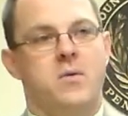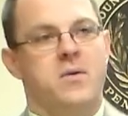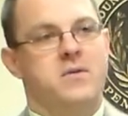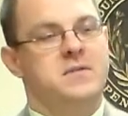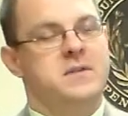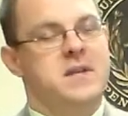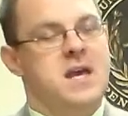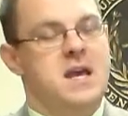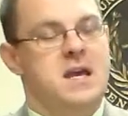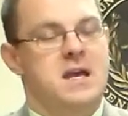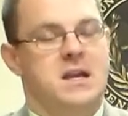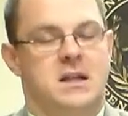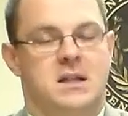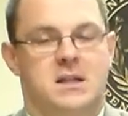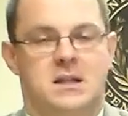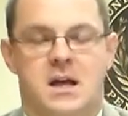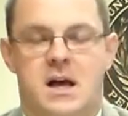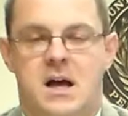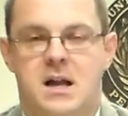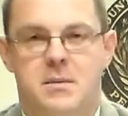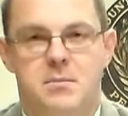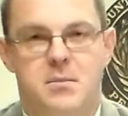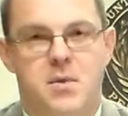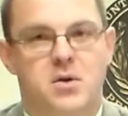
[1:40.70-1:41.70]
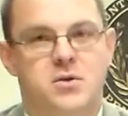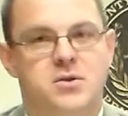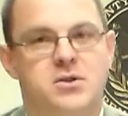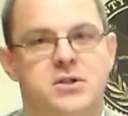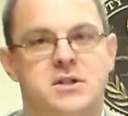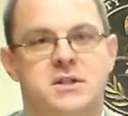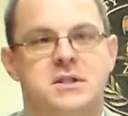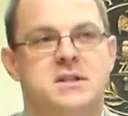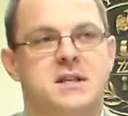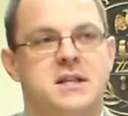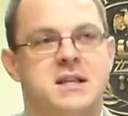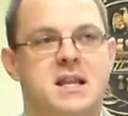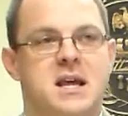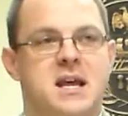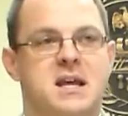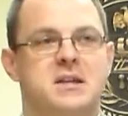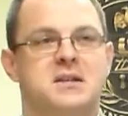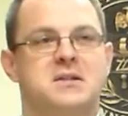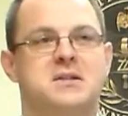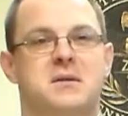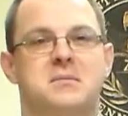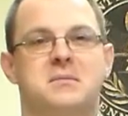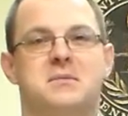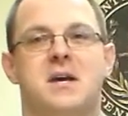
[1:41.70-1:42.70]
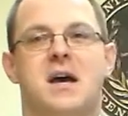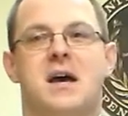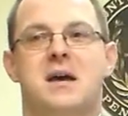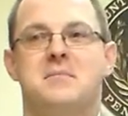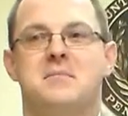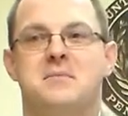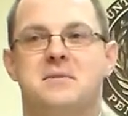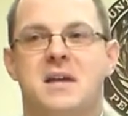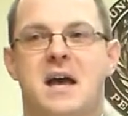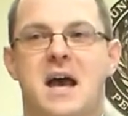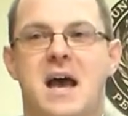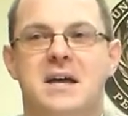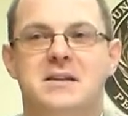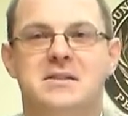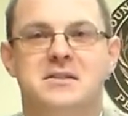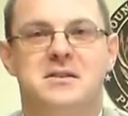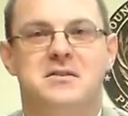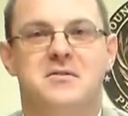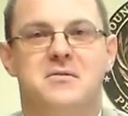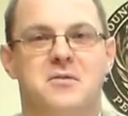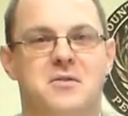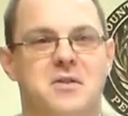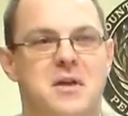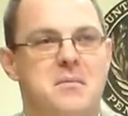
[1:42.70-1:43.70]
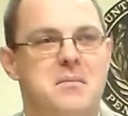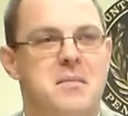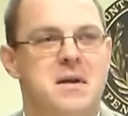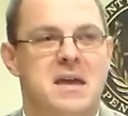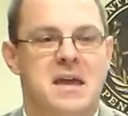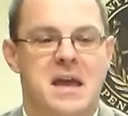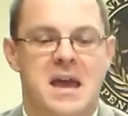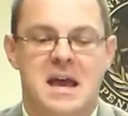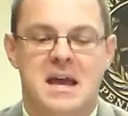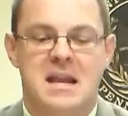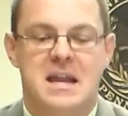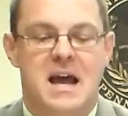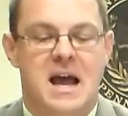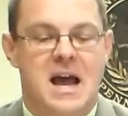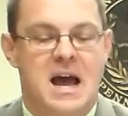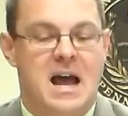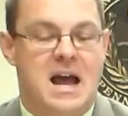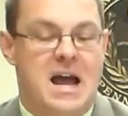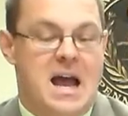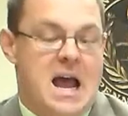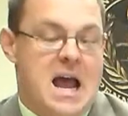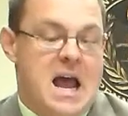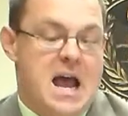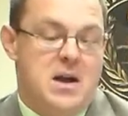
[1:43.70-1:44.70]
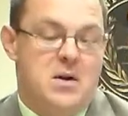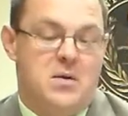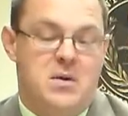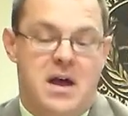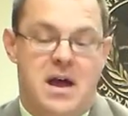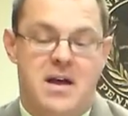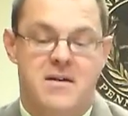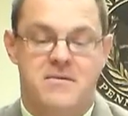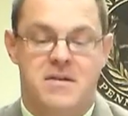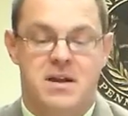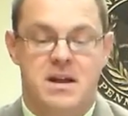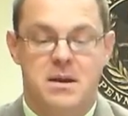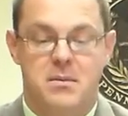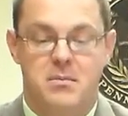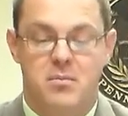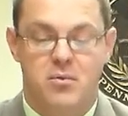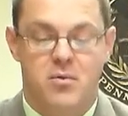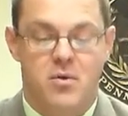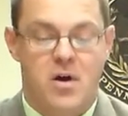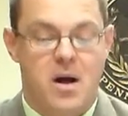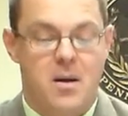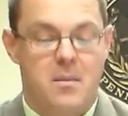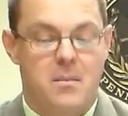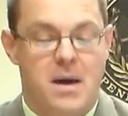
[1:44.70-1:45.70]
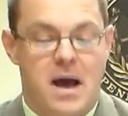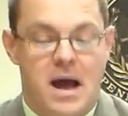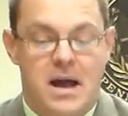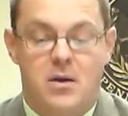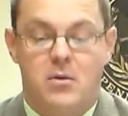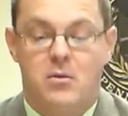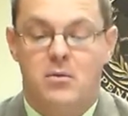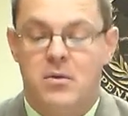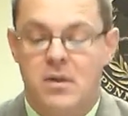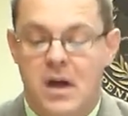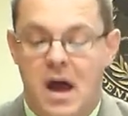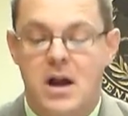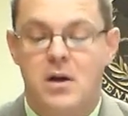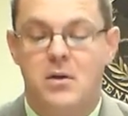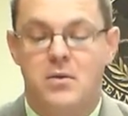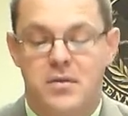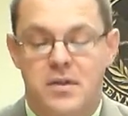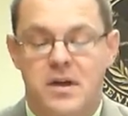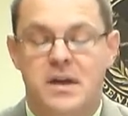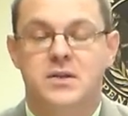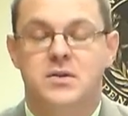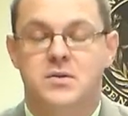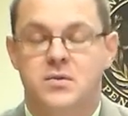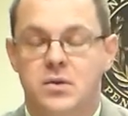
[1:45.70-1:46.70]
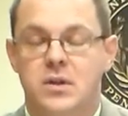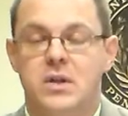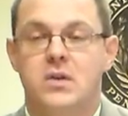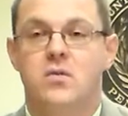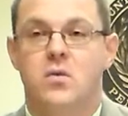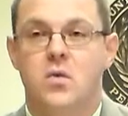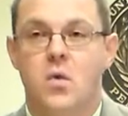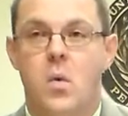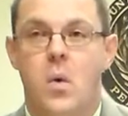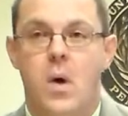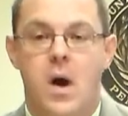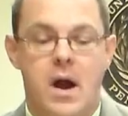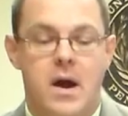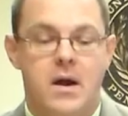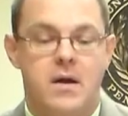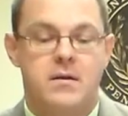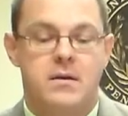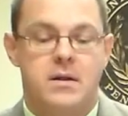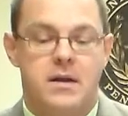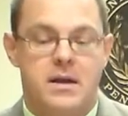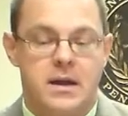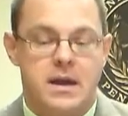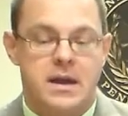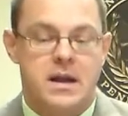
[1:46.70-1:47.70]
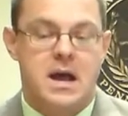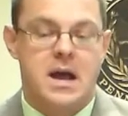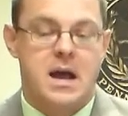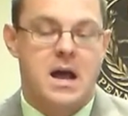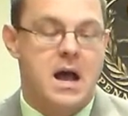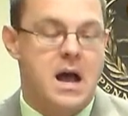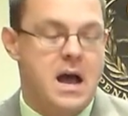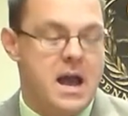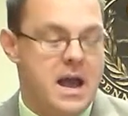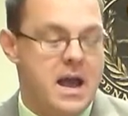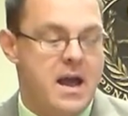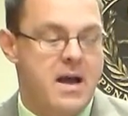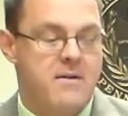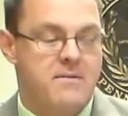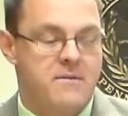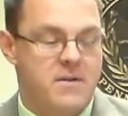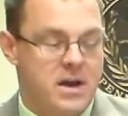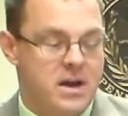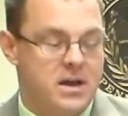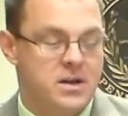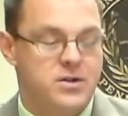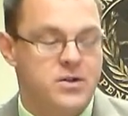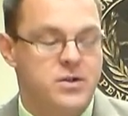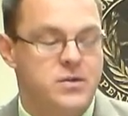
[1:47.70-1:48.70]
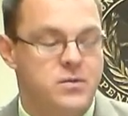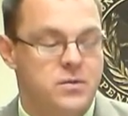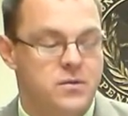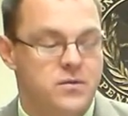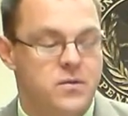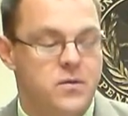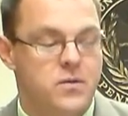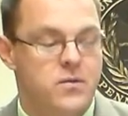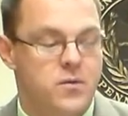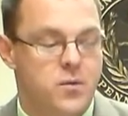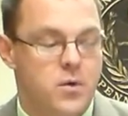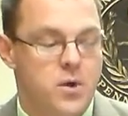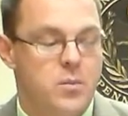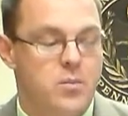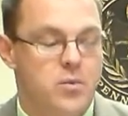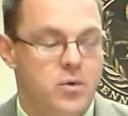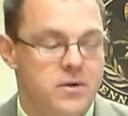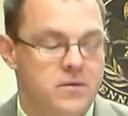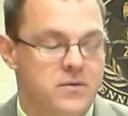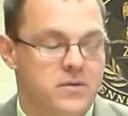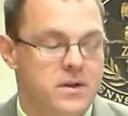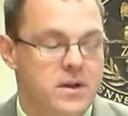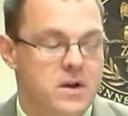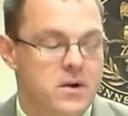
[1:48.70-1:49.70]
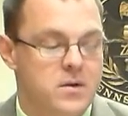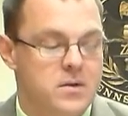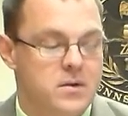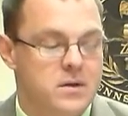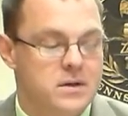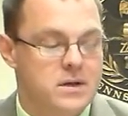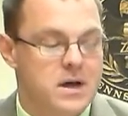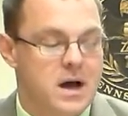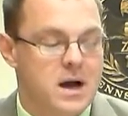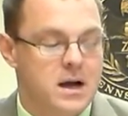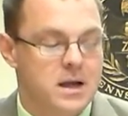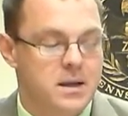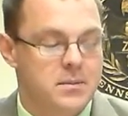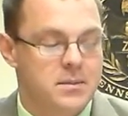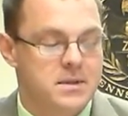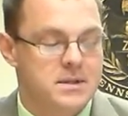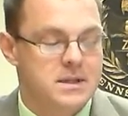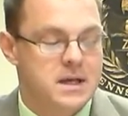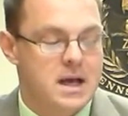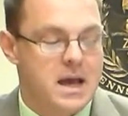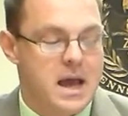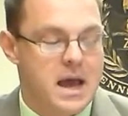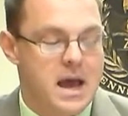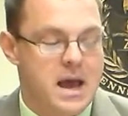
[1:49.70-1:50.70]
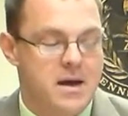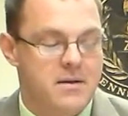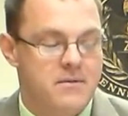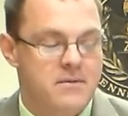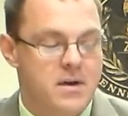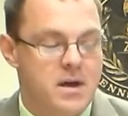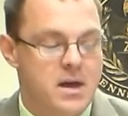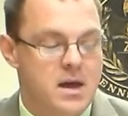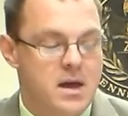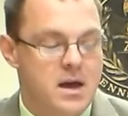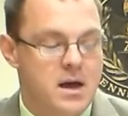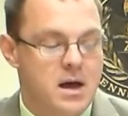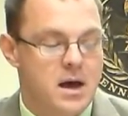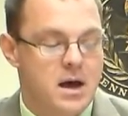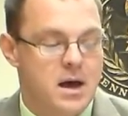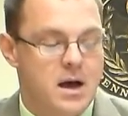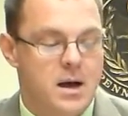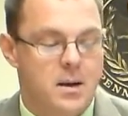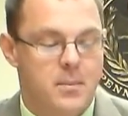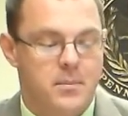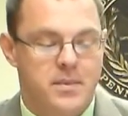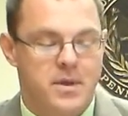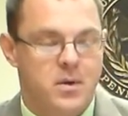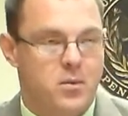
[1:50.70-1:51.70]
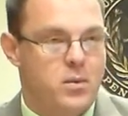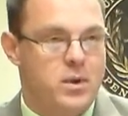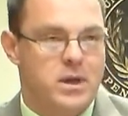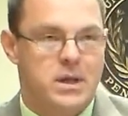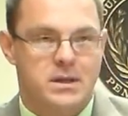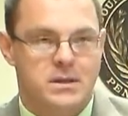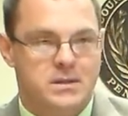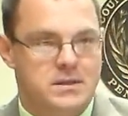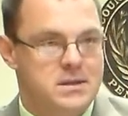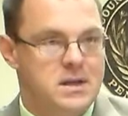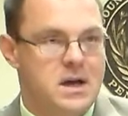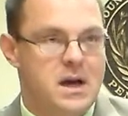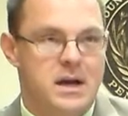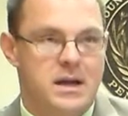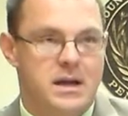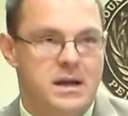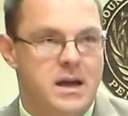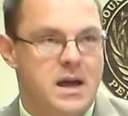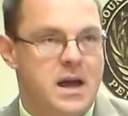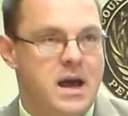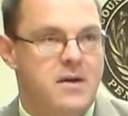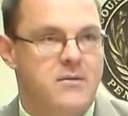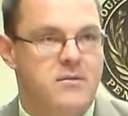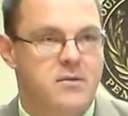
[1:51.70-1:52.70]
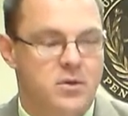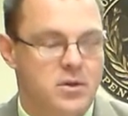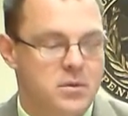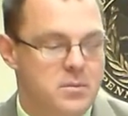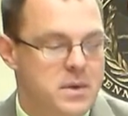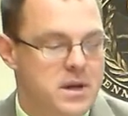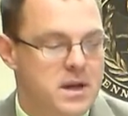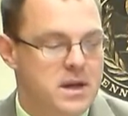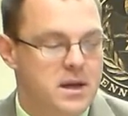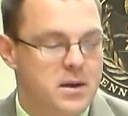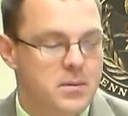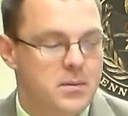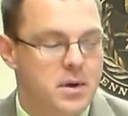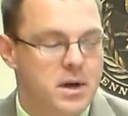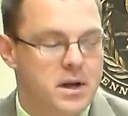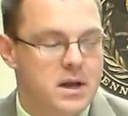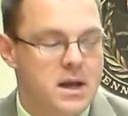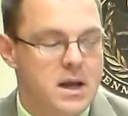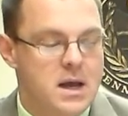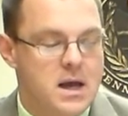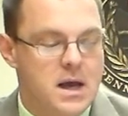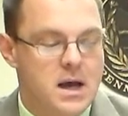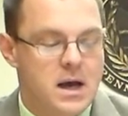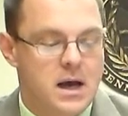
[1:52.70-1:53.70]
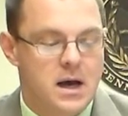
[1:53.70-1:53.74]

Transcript: We've taken a lot of motions, and they sometimes ask for them again. I don't have any problem. I don't think it's really required. Again, I can just review for you briefly here the documents I have that we can sign after the meeting, but